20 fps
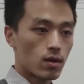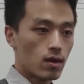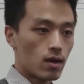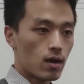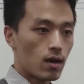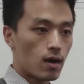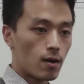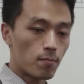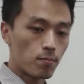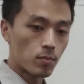
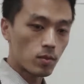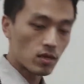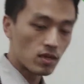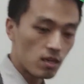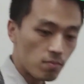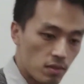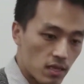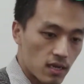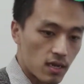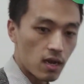um,
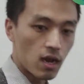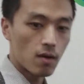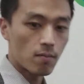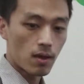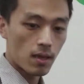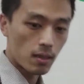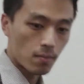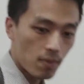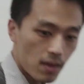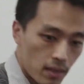lifting up
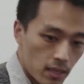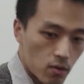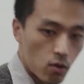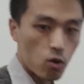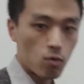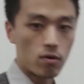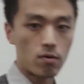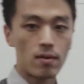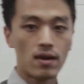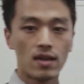and bending
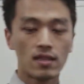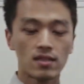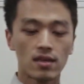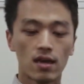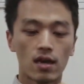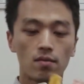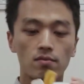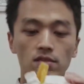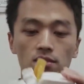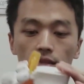over many
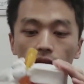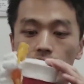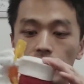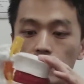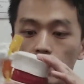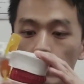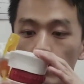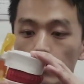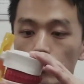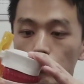times,
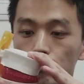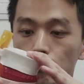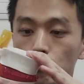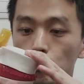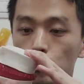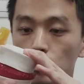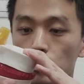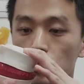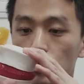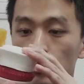that's a little
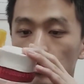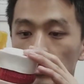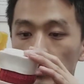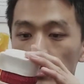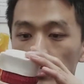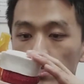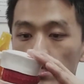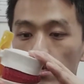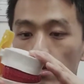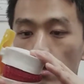pushing your
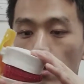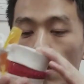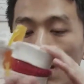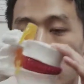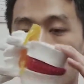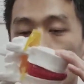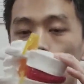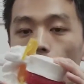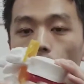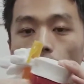disc
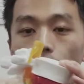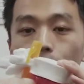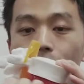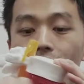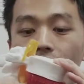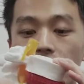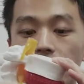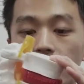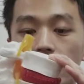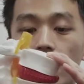uh,
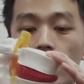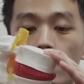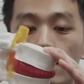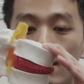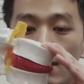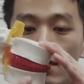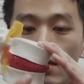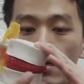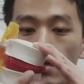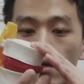backside.
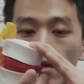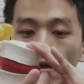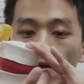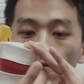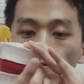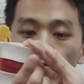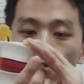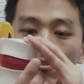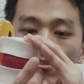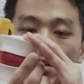
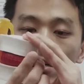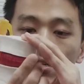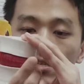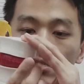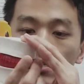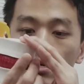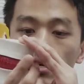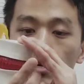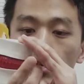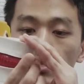Frontal
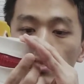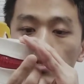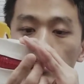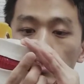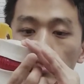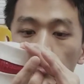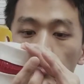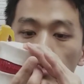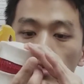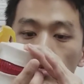side,
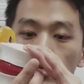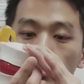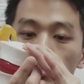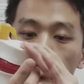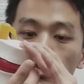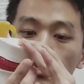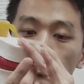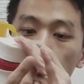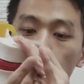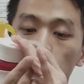it,
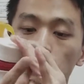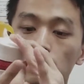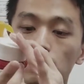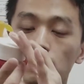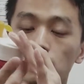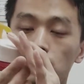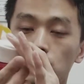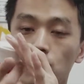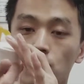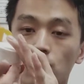there's a little
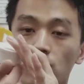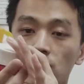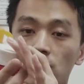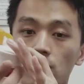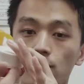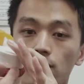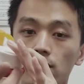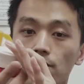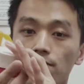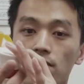strong
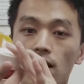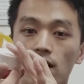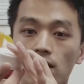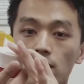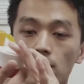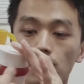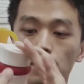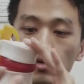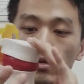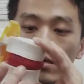ligament
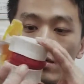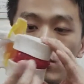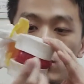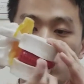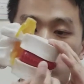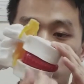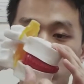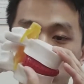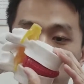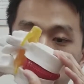blocking there,
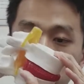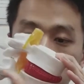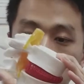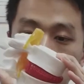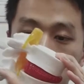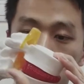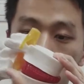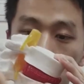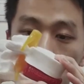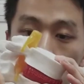so disc is
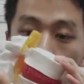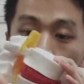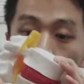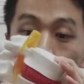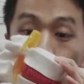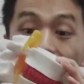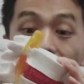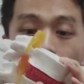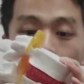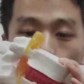a little going
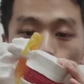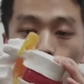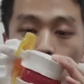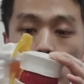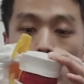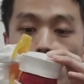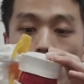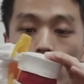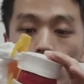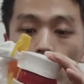back when
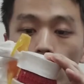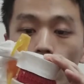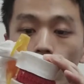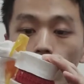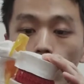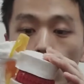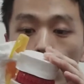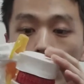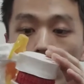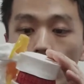you're bending
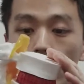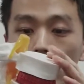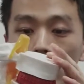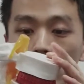forward.